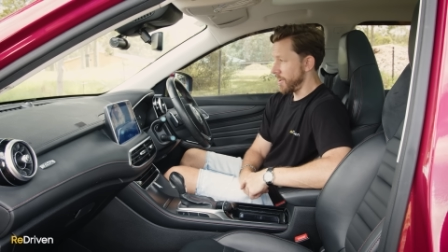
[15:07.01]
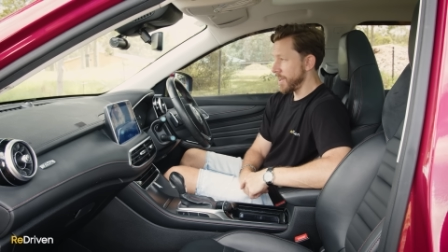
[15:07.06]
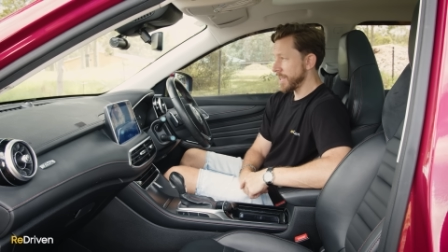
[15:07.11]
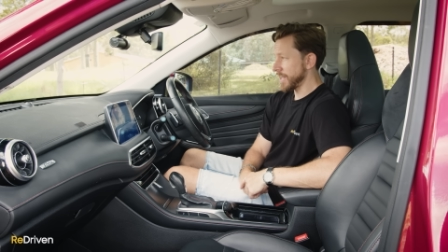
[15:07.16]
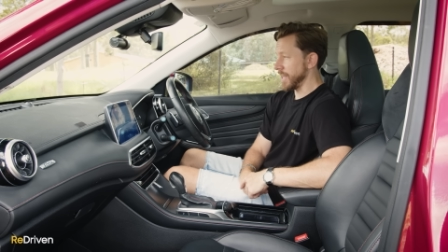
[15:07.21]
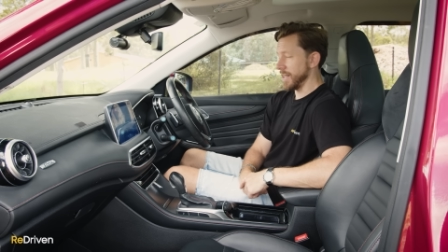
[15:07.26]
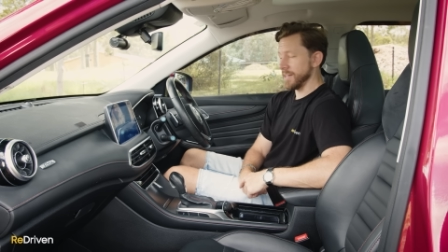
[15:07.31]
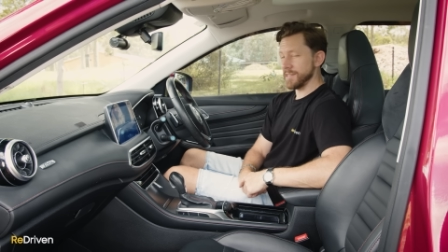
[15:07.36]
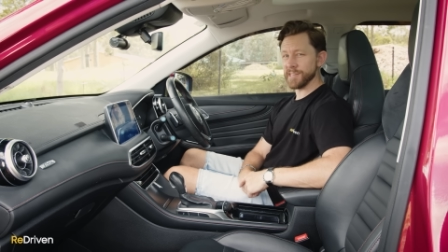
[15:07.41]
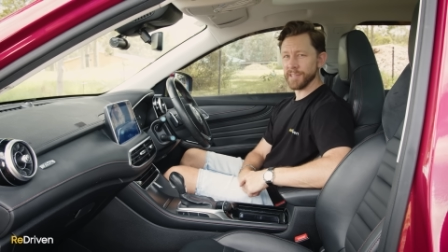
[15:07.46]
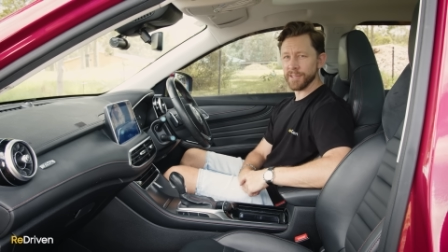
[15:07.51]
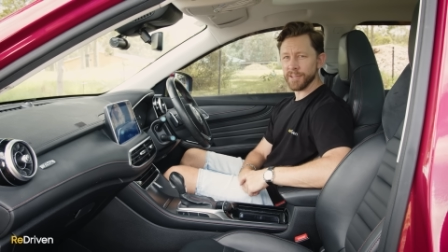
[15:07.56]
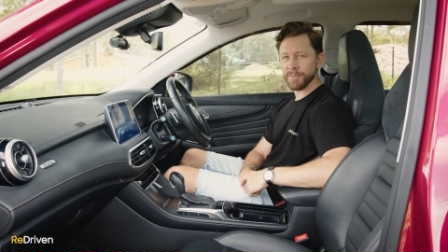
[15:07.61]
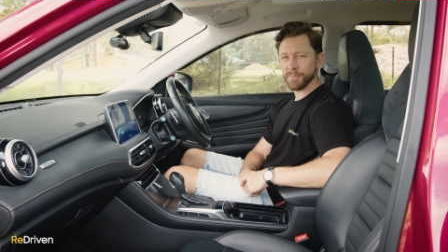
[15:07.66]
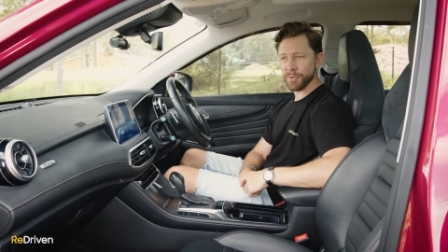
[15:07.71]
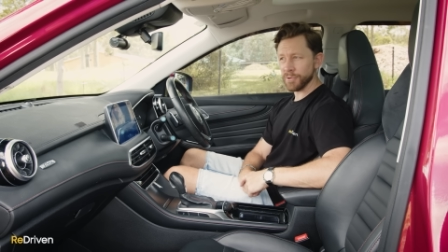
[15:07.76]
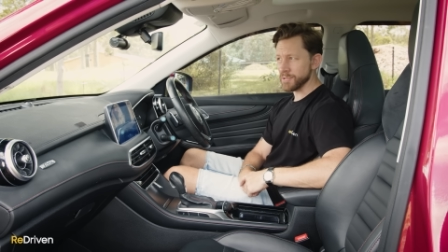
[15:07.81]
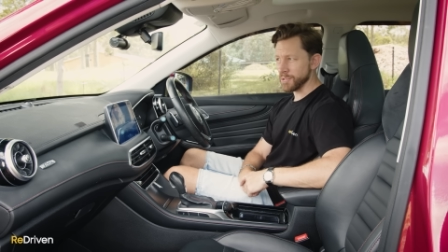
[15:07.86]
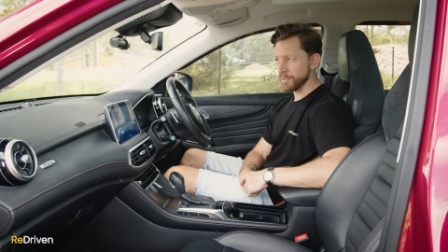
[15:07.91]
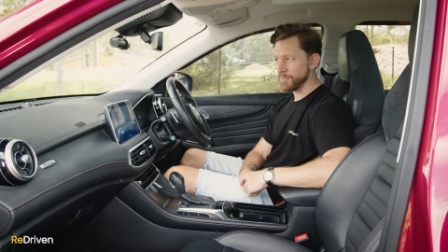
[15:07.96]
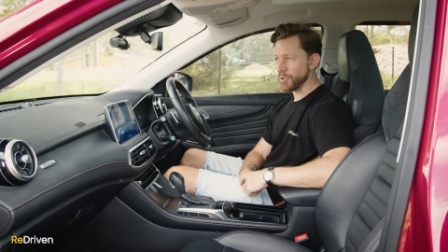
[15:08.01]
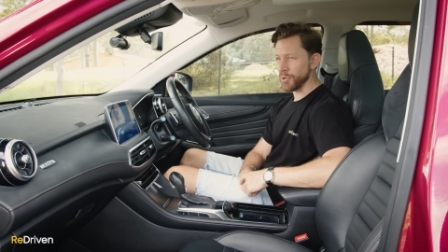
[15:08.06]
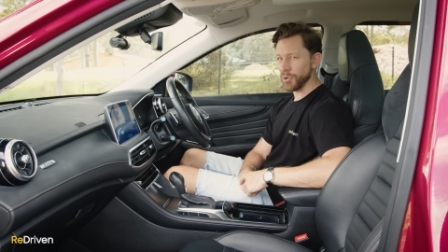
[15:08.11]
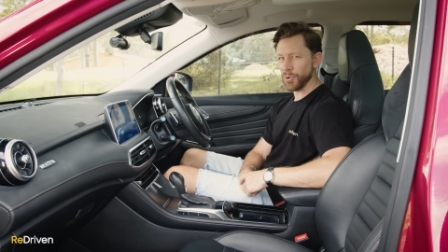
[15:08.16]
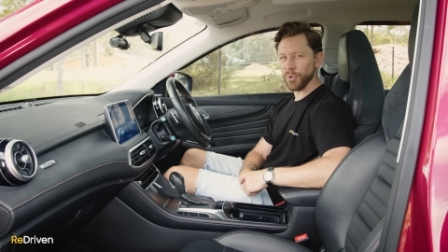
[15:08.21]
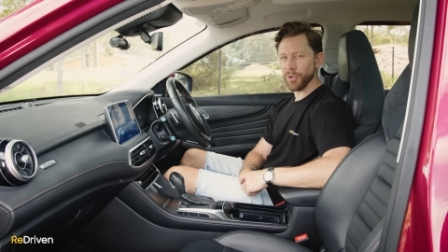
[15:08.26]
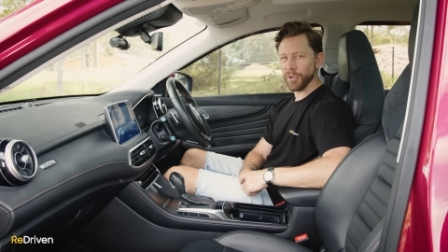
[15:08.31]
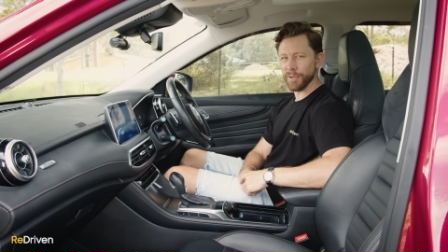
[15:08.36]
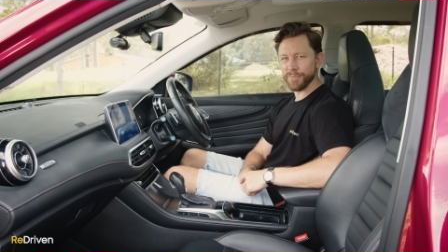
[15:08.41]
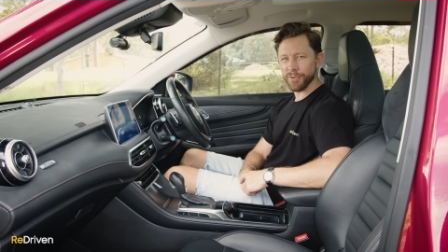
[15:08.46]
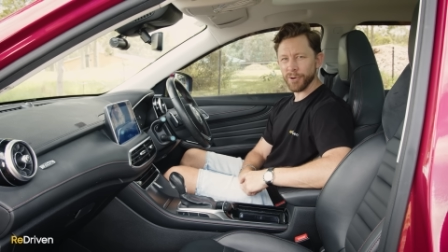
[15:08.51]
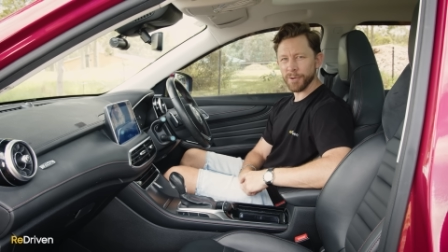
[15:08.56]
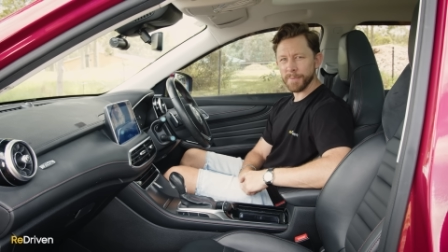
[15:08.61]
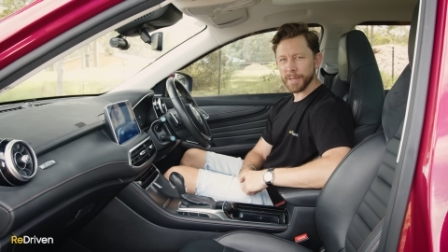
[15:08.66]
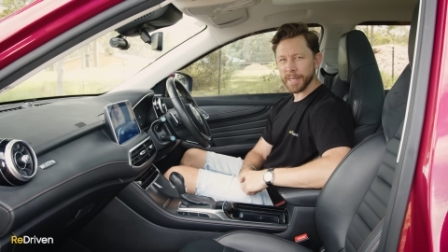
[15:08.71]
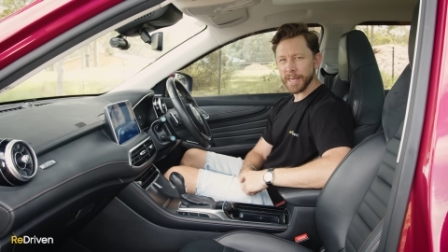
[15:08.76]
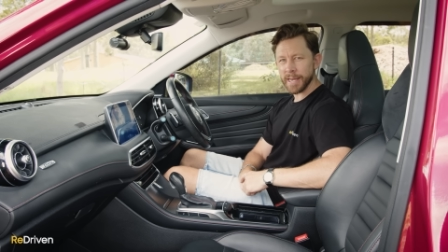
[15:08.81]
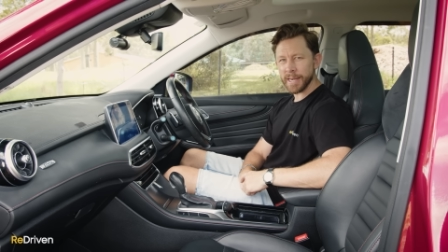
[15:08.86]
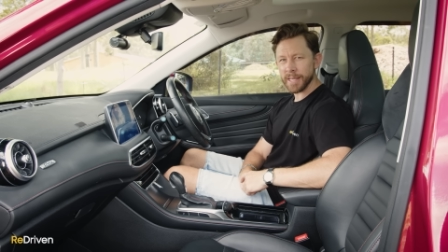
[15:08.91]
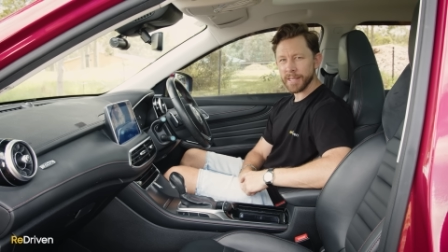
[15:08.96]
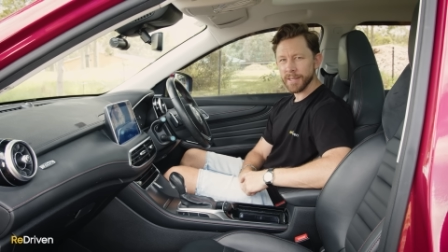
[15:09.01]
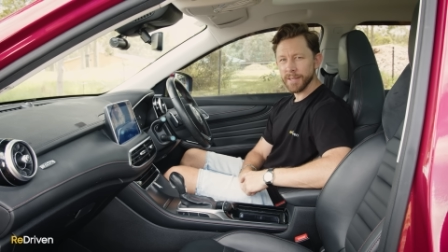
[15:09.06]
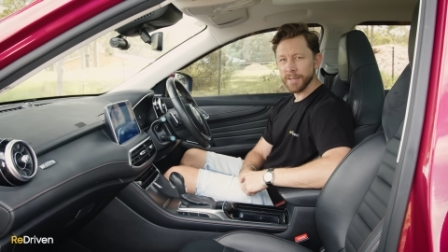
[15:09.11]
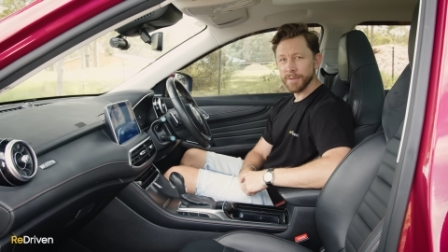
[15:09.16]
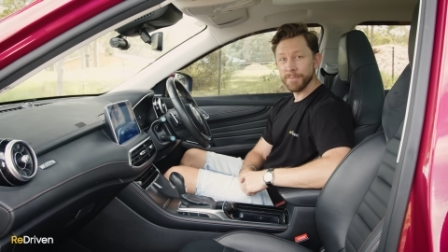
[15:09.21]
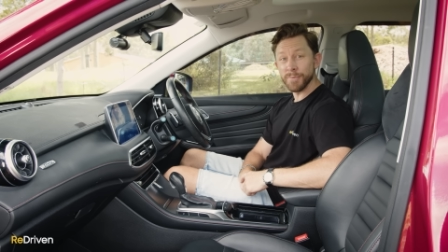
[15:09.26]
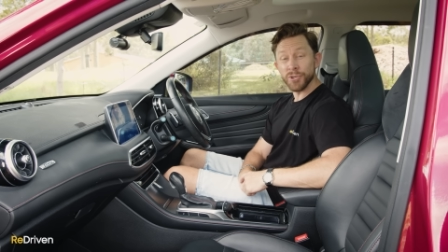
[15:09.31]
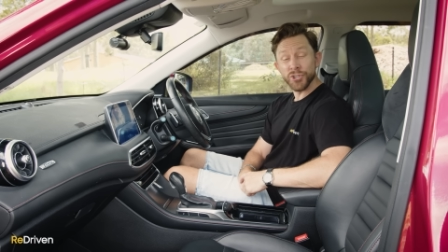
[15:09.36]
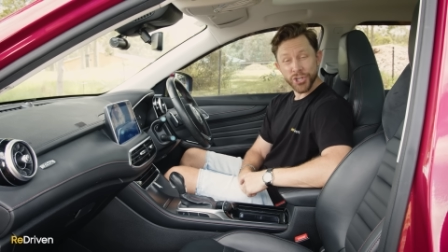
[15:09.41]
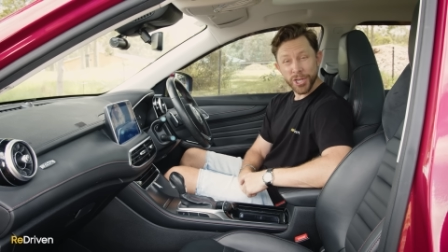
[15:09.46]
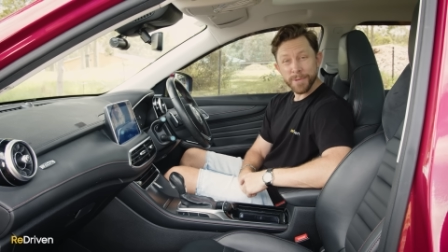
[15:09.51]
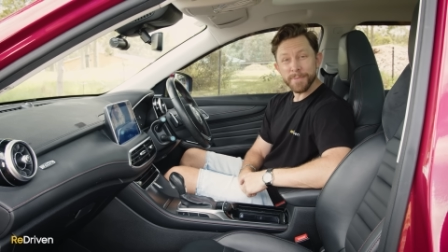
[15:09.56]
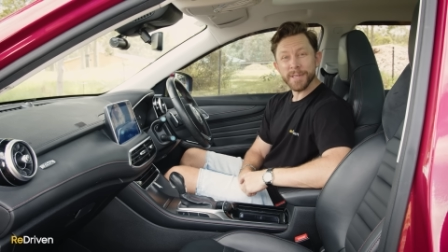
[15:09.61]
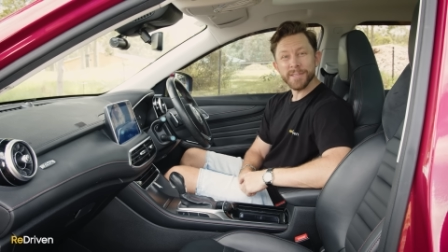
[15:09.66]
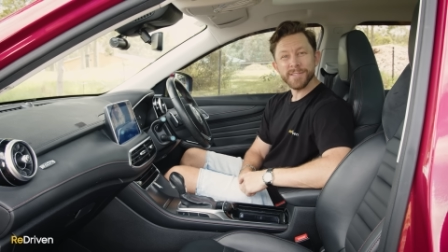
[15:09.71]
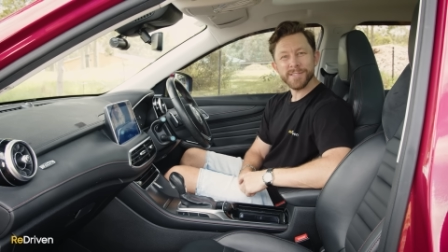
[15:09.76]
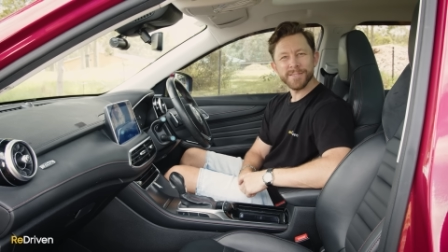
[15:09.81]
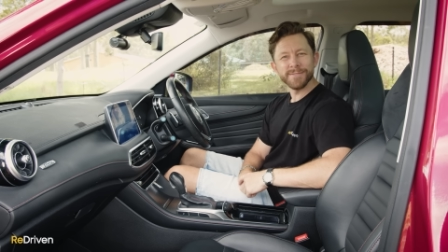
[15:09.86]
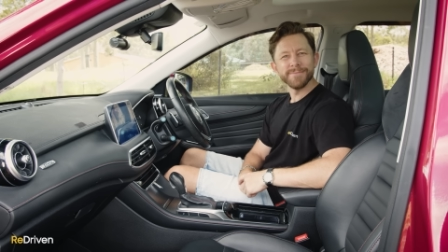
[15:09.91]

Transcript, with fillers: I can't tell you because I'm not a qualified mechanic, but Jim is.